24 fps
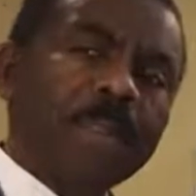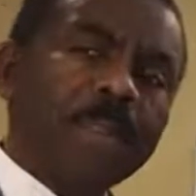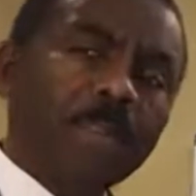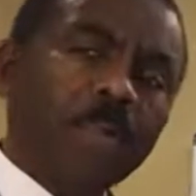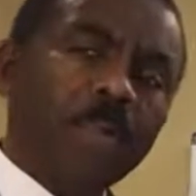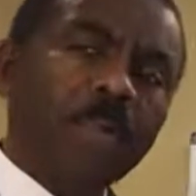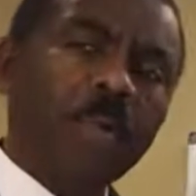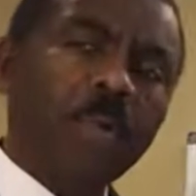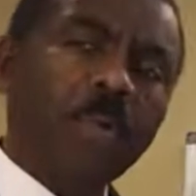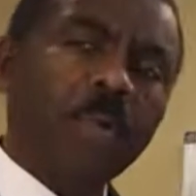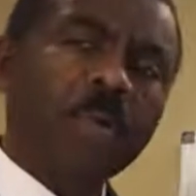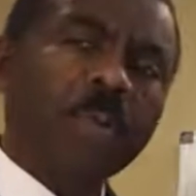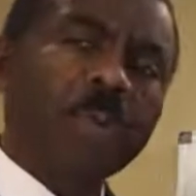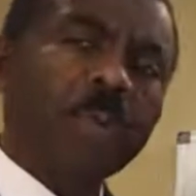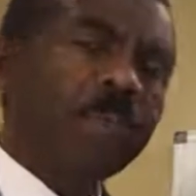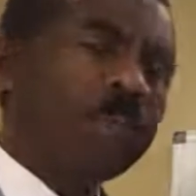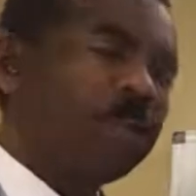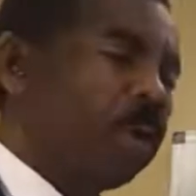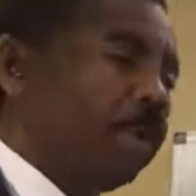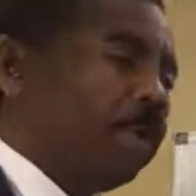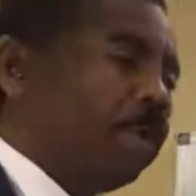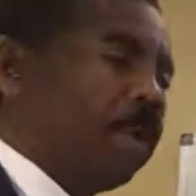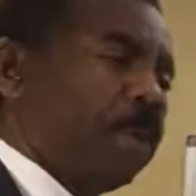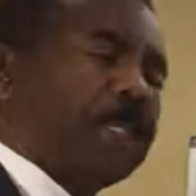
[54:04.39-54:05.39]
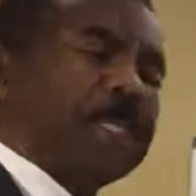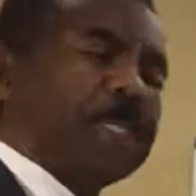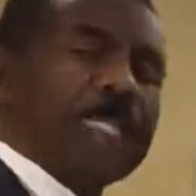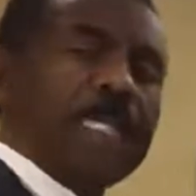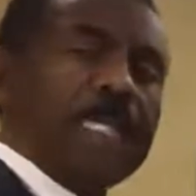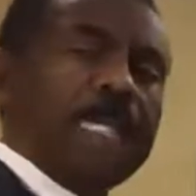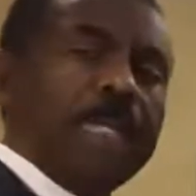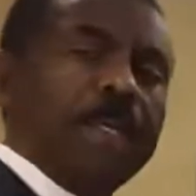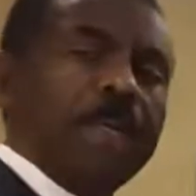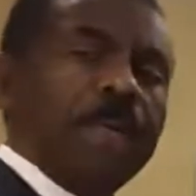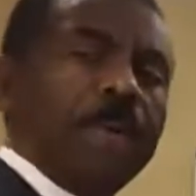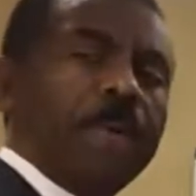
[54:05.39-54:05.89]
Put those two
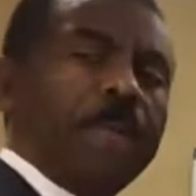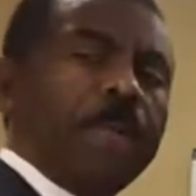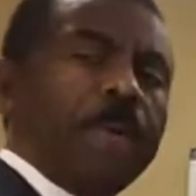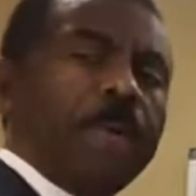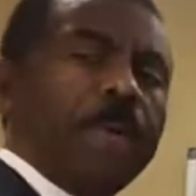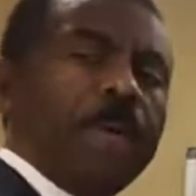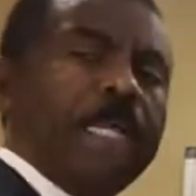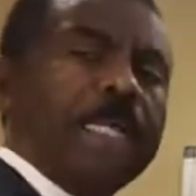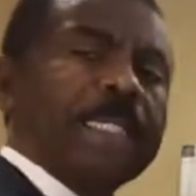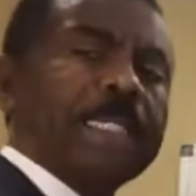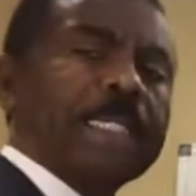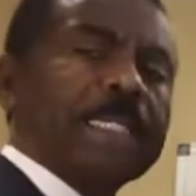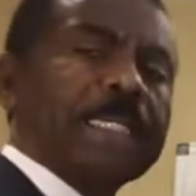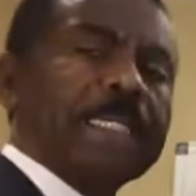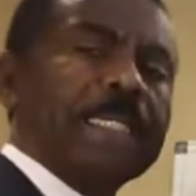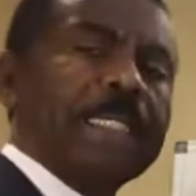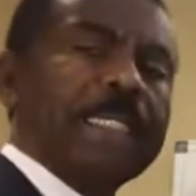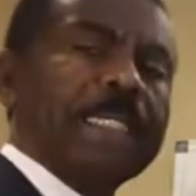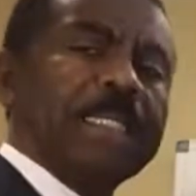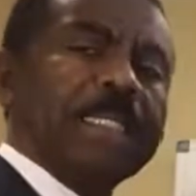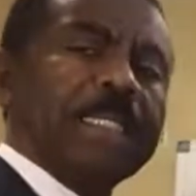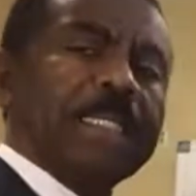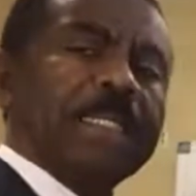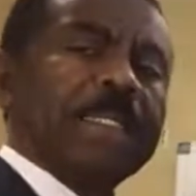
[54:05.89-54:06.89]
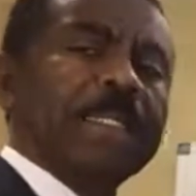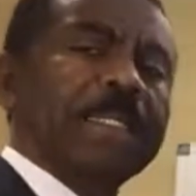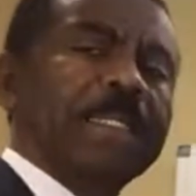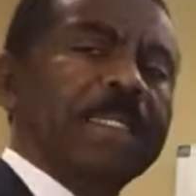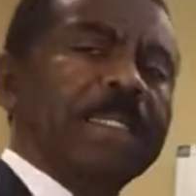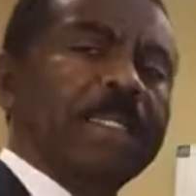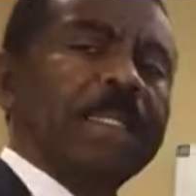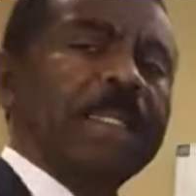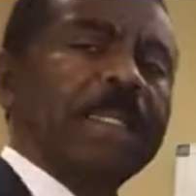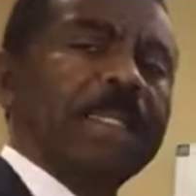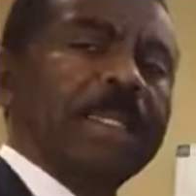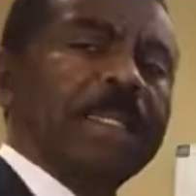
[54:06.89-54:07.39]
numbers in your parentheses
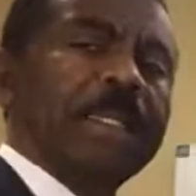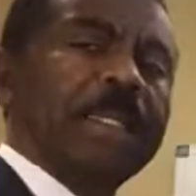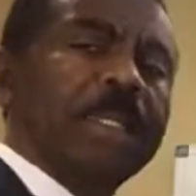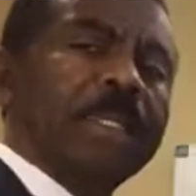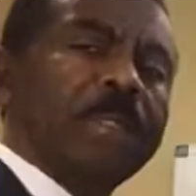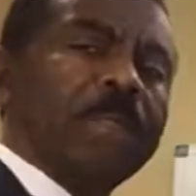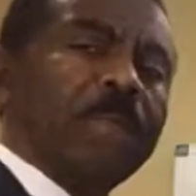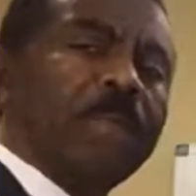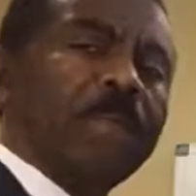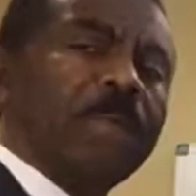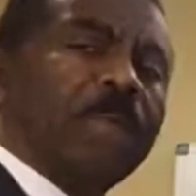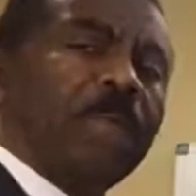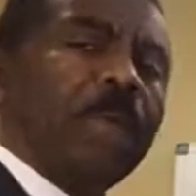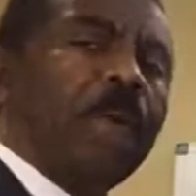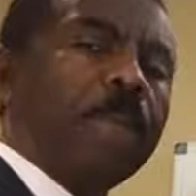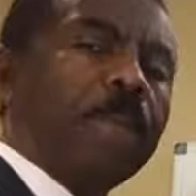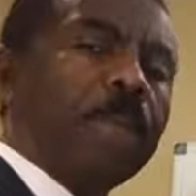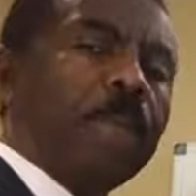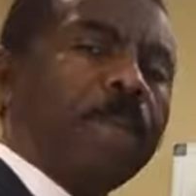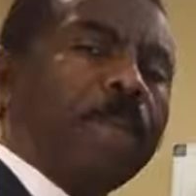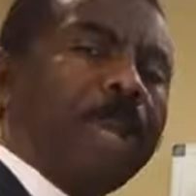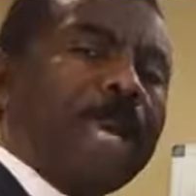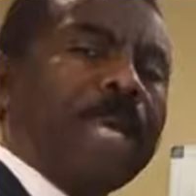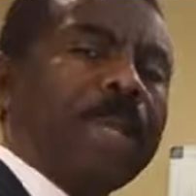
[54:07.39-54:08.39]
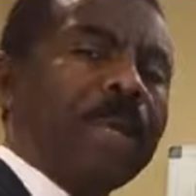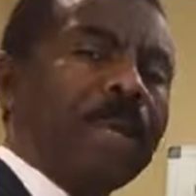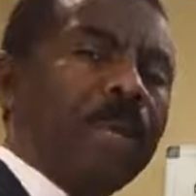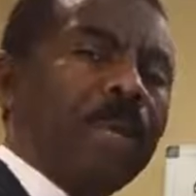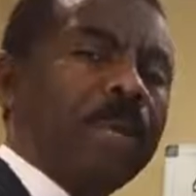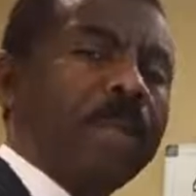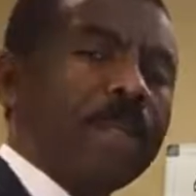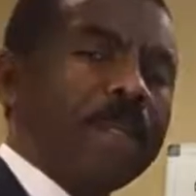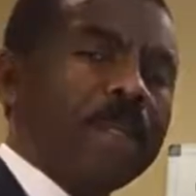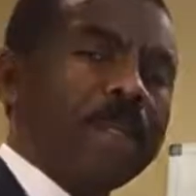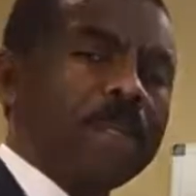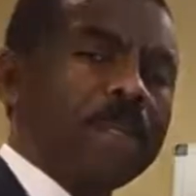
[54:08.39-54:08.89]
to form your
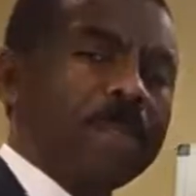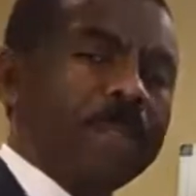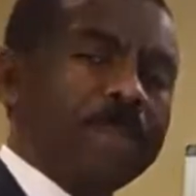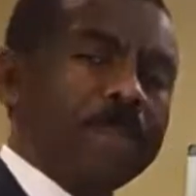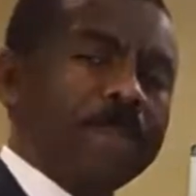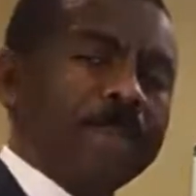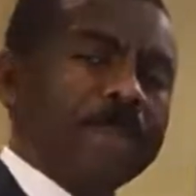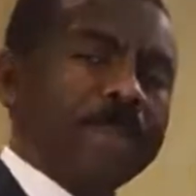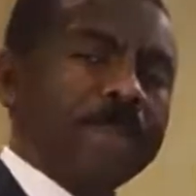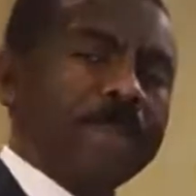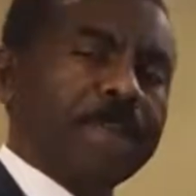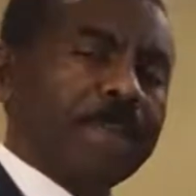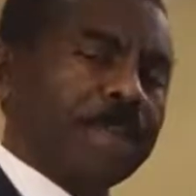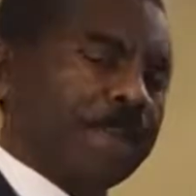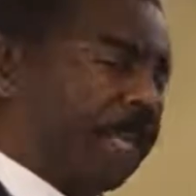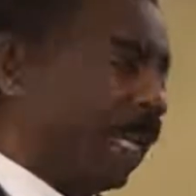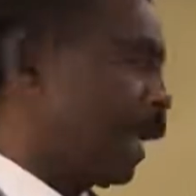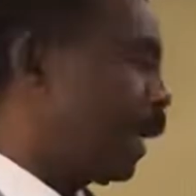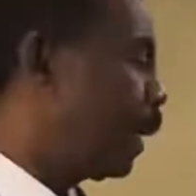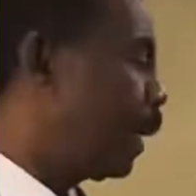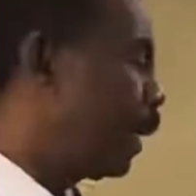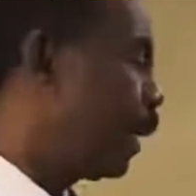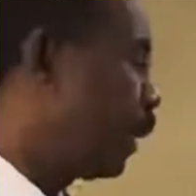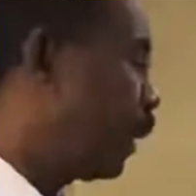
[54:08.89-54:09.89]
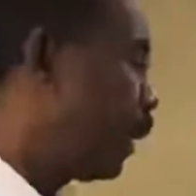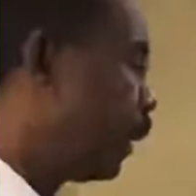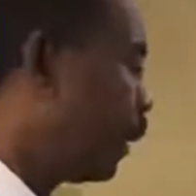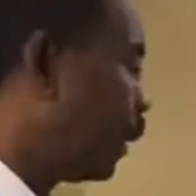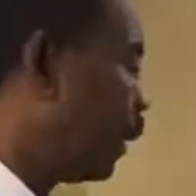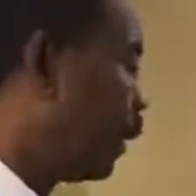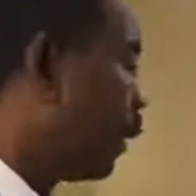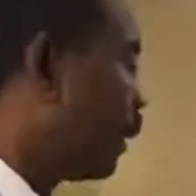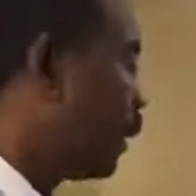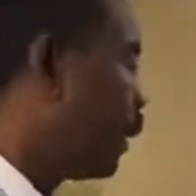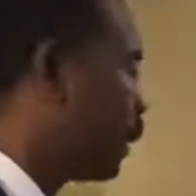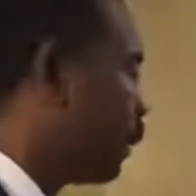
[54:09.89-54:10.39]
binomial. Okay?
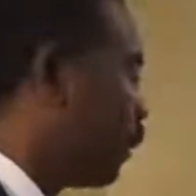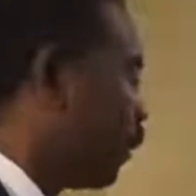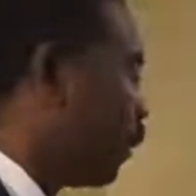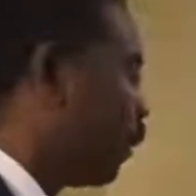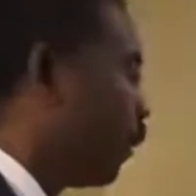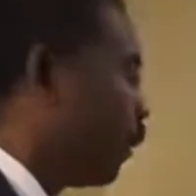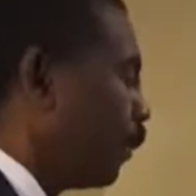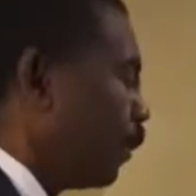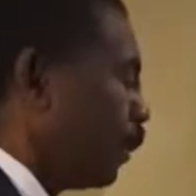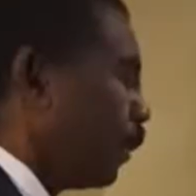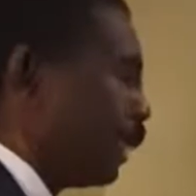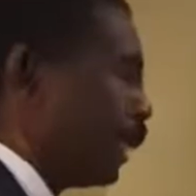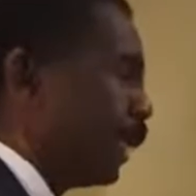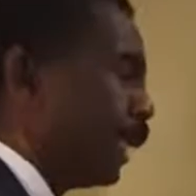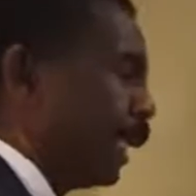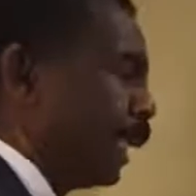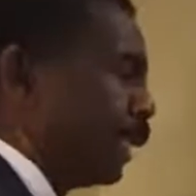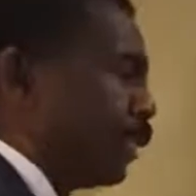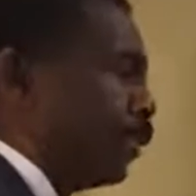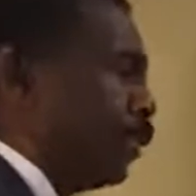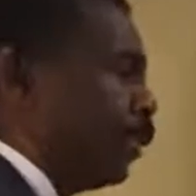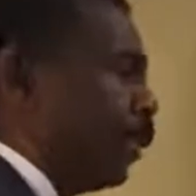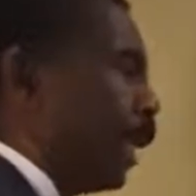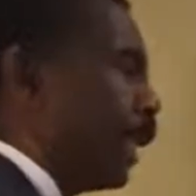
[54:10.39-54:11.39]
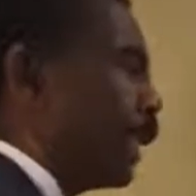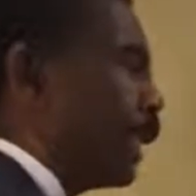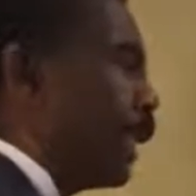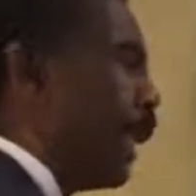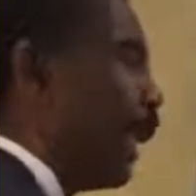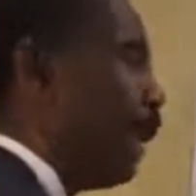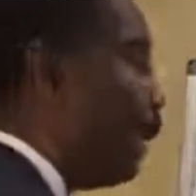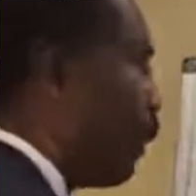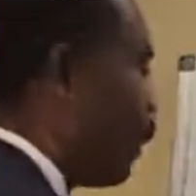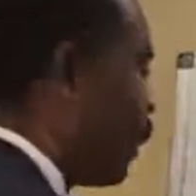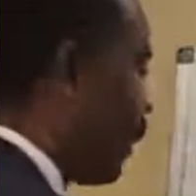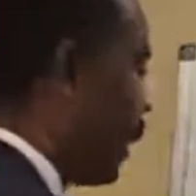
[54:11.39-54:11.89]
So let's do
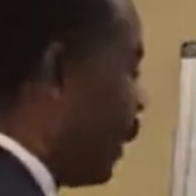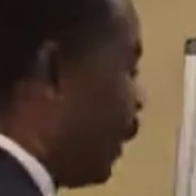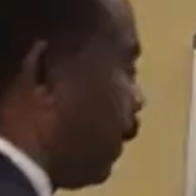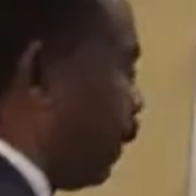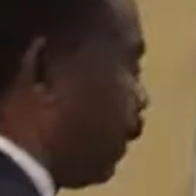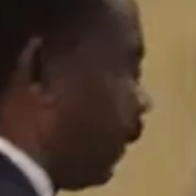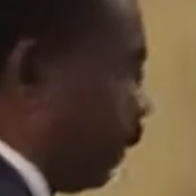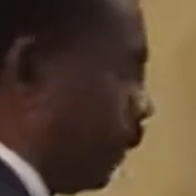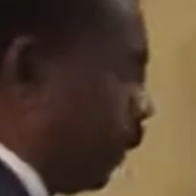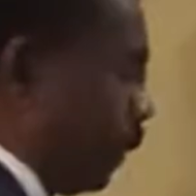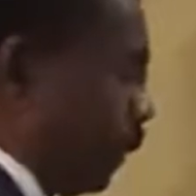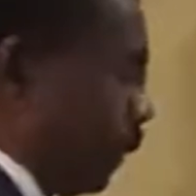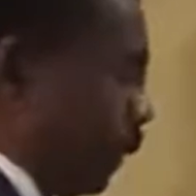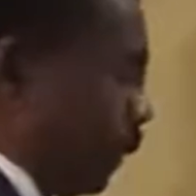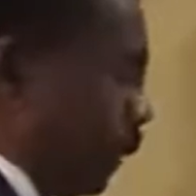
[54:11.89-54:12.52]
examples now.